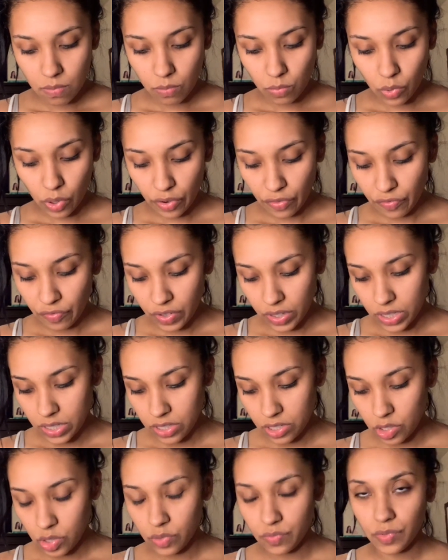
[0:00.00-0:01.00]
more
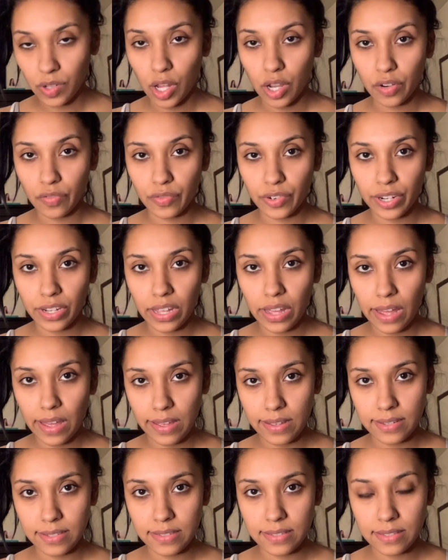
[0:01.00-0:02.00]
fun to vlog for you
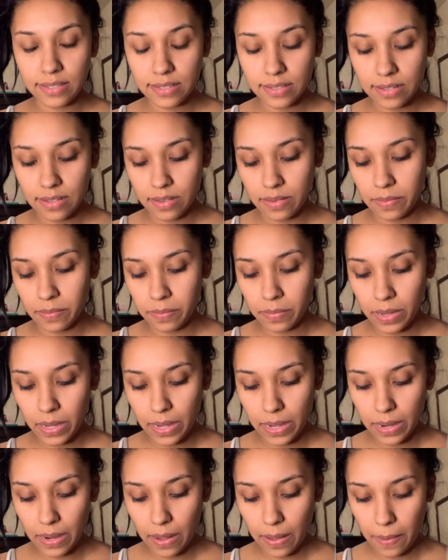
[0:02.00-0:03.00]
guys,
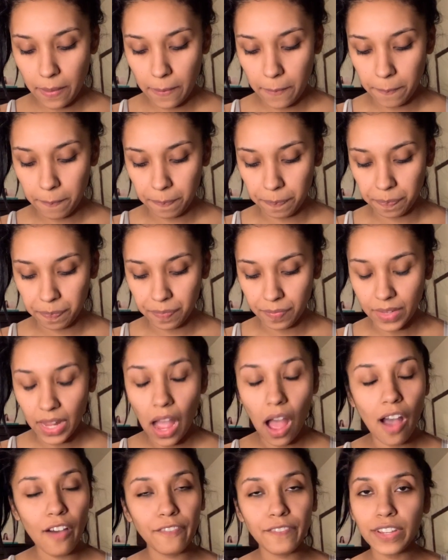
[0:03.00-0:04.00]
but
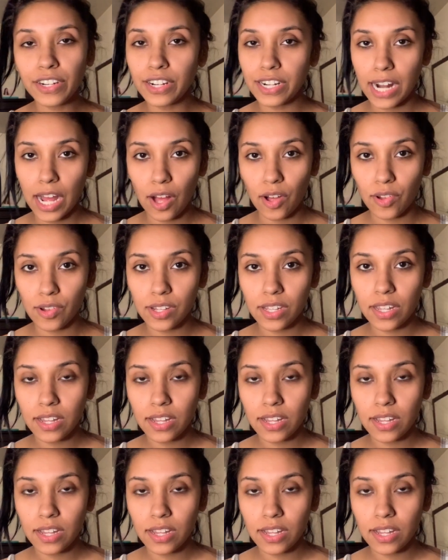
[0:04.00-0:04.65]
I'll figure it out.